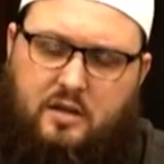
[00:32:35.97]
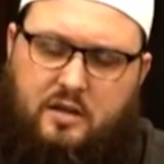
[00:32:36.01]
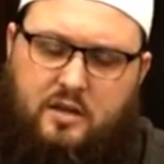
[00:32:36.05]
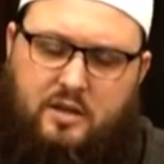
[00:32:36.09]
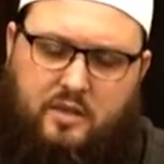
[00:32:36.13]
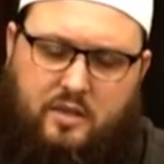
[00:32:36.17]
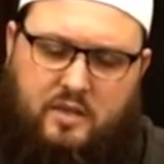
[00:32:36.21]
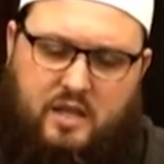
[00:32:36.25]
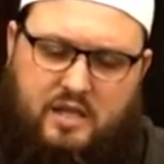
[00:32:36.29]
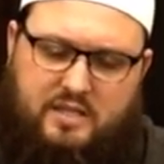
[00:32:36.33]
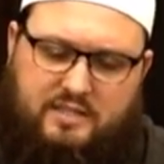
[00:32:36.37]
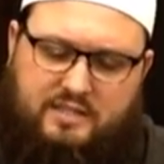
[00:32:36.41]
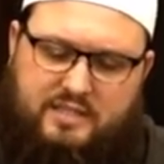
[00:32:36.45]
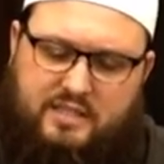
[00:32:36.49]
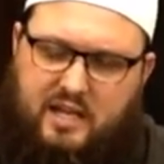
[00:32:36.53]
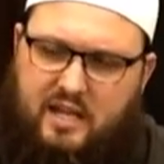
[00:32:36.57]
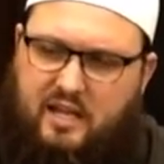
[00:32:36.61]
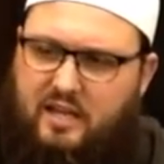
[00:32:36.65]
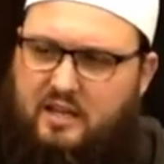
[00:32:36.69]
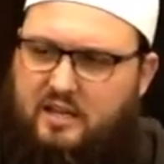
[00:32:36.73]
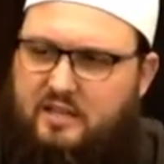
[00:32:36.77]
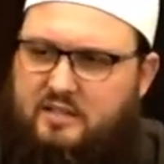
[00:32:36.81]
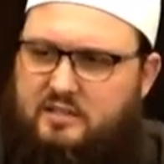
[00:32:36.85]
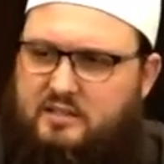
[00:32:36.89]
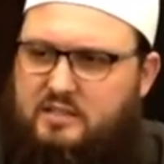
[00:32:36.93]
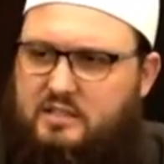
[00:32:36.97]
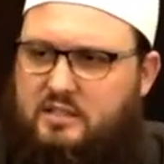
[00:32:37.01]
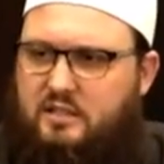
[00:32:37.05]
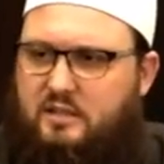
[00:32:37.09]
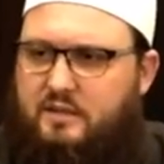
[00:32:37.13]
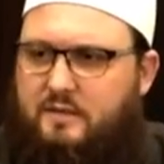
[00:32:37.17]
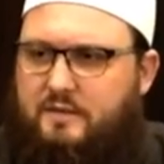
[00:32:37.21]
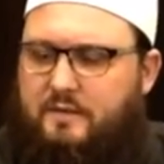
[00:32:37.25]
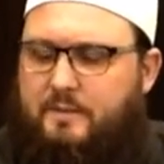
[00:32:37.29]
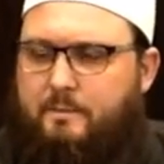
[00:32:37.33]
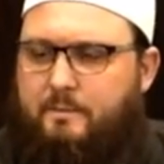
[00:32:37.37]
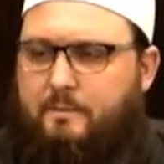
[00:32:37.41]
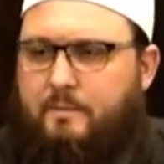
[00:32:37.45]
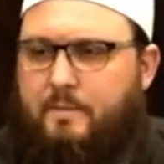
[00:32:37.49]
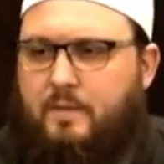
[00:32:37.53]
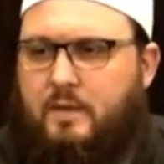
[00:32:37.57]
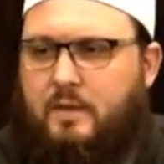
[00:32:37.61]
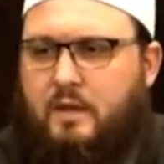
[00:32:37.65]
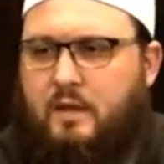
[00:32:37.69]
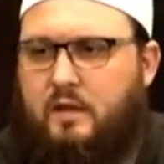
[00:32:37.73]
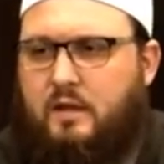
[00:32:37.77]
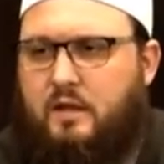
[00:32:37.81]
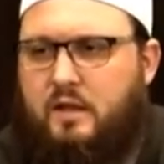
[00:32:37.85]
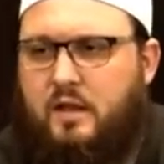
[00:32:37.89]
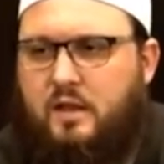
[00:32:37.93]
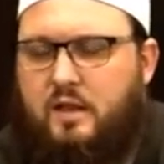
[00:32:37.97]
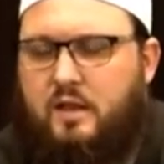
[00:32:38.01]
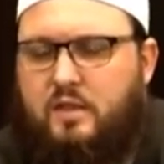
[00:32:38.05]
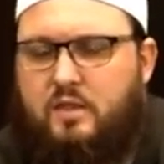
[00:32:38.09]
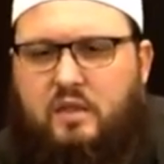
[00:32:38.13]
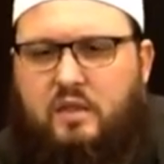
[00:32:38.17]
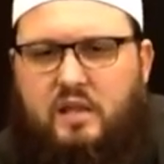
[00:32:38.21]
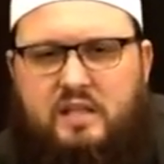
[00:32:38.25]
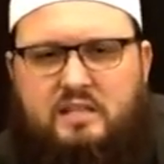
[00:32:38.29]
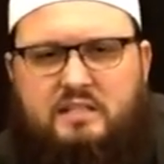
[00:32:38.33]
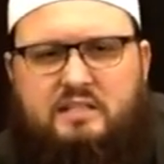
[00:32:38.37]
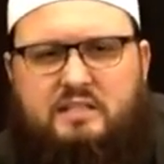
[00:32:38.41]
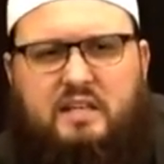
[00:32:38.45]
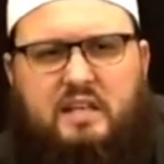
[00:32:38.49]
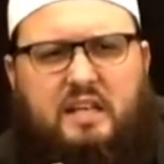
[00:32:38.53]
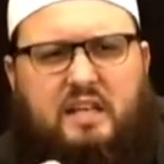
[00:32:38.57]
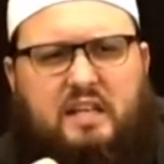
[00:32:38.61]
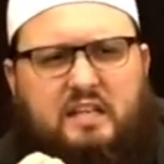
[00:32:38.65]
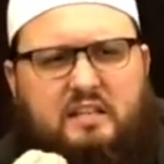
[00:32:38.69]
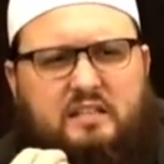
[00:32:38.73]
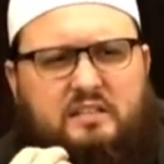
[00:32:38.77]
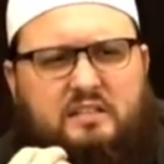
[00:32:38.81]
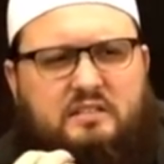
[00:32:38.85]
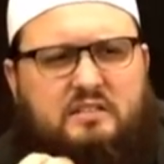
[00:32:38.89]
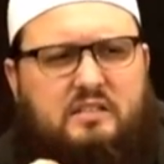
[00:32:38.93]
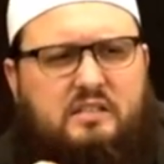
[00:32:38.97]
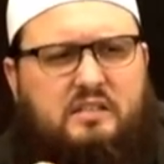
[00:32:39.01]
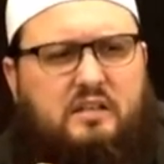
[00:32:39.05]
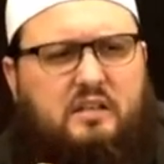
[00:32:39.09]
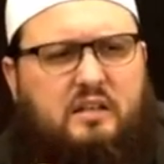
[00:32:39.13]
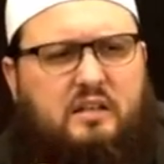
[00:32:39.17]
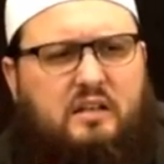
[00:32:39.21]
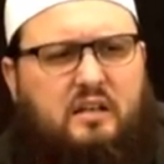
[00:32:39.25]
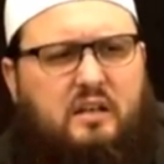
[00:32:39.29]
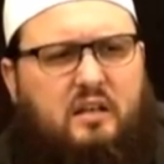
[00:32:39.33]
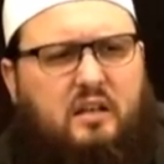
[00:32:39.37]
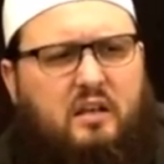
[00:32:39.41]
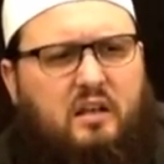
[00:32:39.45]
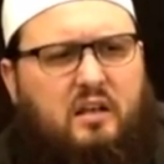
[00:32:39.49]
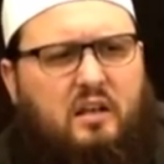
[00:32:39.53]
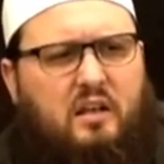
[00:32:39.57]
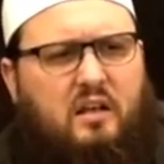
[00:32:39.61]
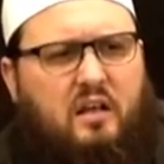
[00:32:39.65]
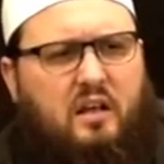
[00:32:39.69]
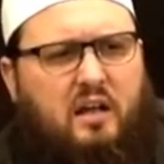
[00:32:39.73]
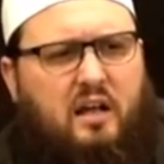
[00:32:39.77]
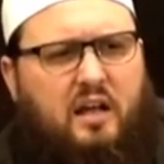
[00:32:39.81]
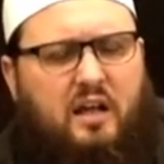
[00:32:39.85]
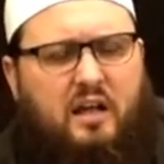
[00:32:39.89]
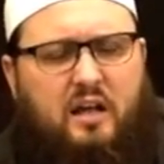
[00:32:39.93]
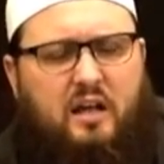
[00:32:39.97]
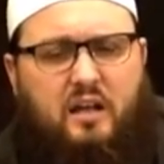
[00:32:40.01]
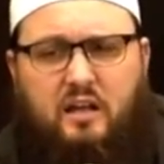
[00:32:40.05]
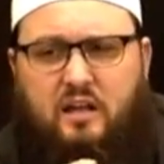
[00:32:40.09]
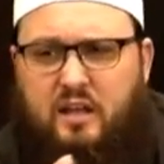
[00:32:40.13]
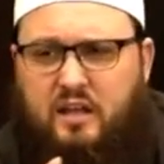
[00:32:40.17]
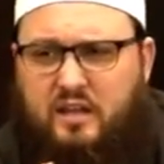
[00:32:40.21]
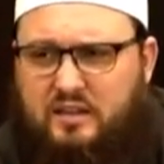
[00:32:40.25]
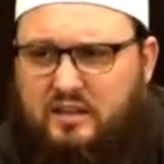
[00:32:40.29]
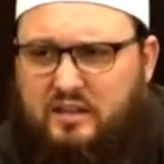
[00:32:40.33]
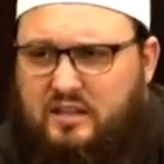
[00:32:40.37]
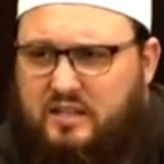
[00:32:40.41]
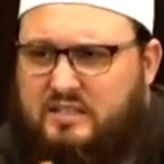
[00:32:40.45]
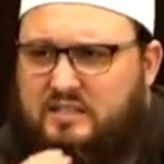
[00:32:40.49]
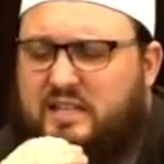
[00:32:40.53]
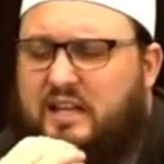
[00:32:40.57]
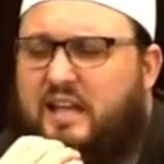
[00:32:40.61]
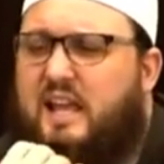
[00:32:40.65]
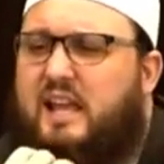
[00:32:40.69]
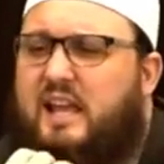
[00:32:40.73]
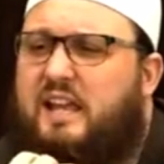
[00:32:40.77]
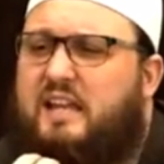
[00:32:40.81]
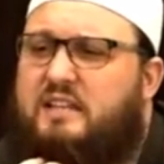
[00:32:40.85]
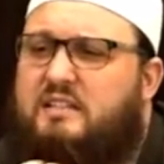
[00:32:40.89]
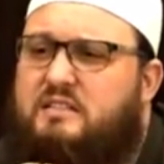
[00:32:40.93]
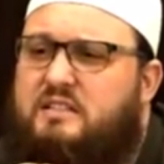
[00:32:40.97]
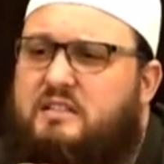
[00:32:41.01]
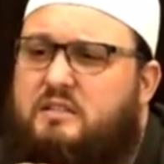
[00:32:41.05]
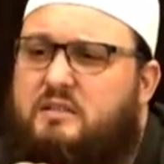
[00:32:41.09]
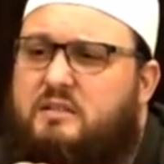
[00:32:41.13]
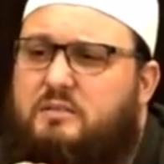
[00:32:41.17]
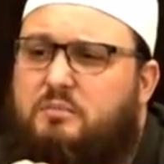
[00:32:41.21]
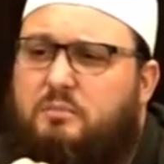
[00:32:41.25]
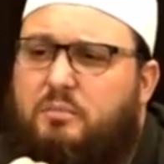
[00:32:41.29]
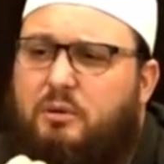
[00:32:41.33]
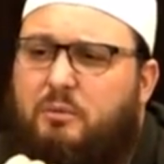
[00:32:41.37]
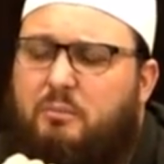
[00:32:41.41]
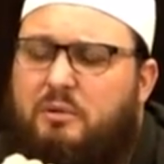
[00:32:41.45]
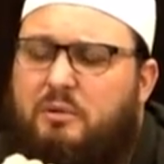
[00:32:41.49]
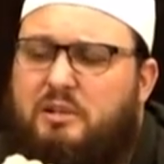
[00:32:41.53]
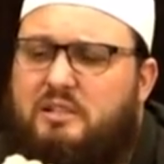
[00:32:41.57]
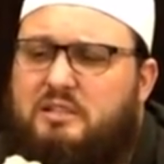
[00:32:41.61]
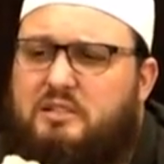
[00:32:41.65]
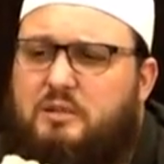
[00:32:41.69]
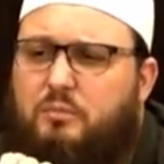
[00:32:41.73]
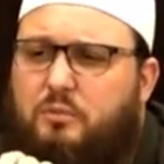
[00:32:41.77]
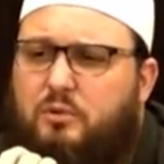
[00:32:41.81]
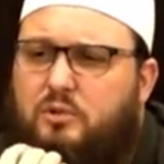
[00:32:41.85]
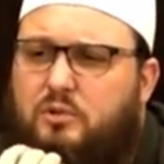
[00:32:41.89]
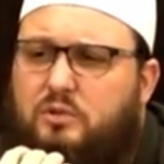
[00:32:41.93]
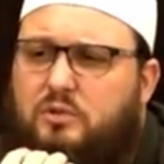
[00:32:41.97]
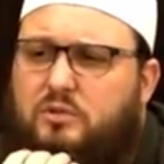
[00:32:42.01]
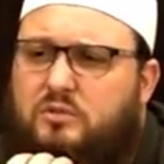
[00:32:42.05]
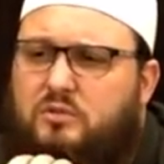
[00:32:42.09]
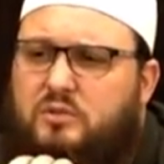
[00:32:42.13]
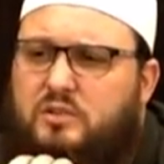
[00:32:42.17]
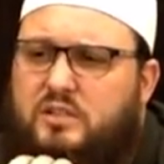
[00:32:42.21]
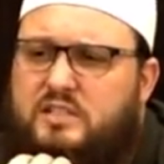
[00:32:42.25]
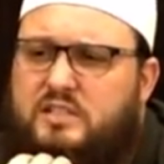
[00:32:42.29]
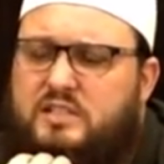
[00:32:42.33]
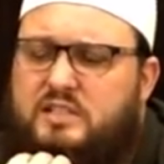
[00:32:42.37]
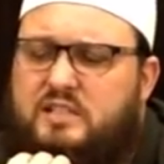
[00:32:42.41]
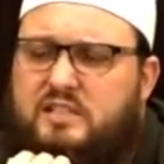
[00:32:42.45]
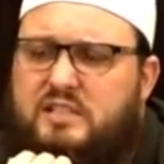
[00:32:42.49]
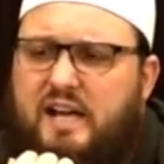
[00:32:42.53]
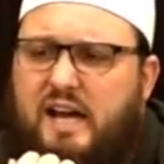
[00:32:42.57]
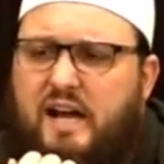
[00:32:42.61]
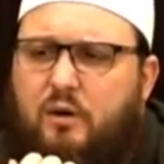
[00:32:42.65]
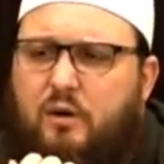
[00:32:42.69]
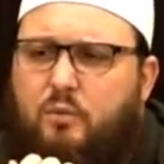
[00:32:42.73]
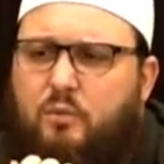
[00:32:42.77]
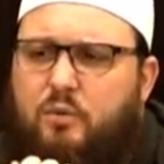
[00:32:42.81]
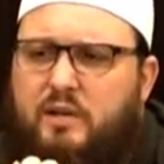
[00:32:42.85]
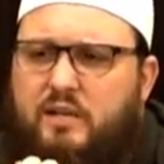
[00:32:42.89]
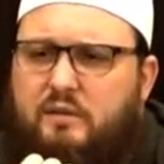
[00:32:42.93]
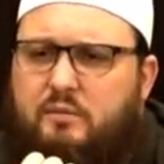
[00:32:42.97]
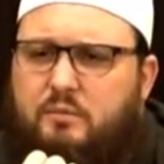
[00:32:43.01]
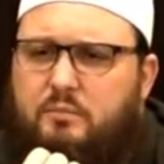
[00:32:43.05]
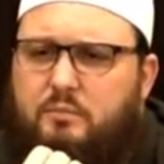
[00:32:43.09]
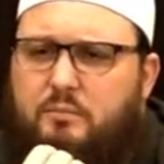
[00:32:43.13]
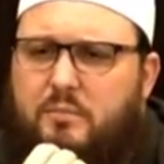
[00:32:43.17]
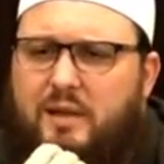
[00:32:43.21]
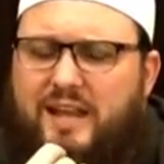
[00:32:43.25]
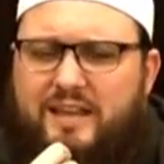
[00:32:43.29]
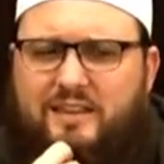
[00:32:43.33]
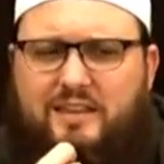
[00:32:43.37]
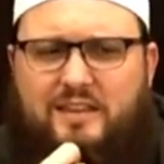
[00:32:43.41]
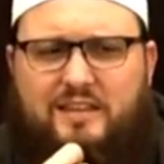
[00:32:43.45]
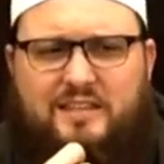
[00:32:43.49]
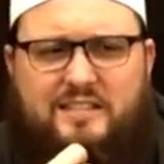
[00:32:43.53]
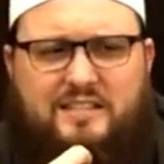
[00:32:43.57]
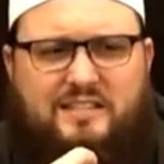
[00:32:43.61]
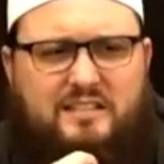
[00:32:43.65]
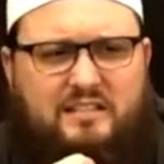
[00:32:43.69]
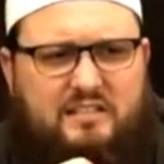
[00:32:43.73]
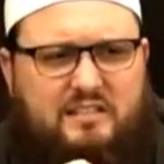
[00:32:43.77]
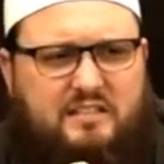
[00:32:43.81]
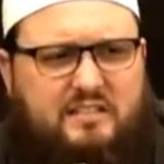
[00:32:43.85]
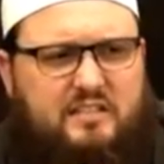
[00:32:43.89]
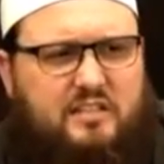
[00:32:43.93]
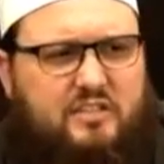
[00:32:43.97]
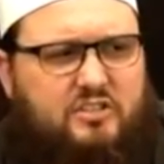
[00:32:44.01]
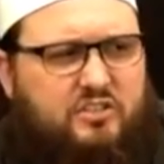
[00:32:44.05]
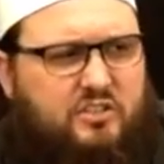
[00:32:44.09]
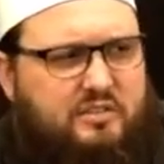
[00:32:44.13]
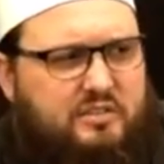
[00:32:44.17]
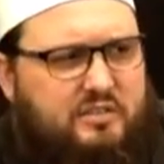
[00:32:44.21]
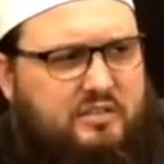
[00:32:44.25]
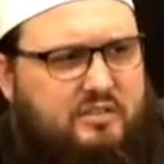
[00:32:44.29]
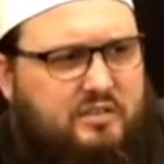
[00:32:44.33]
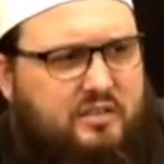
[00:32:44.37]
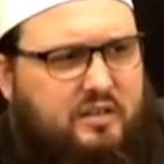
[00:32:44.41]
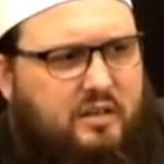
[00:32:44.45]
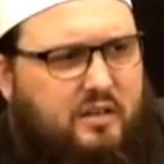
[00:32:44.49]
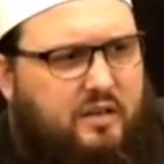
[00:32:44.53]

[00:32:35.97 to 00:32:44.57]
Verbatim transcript: This is, this is, uh, in this case, permissible. This is how we make these decisions.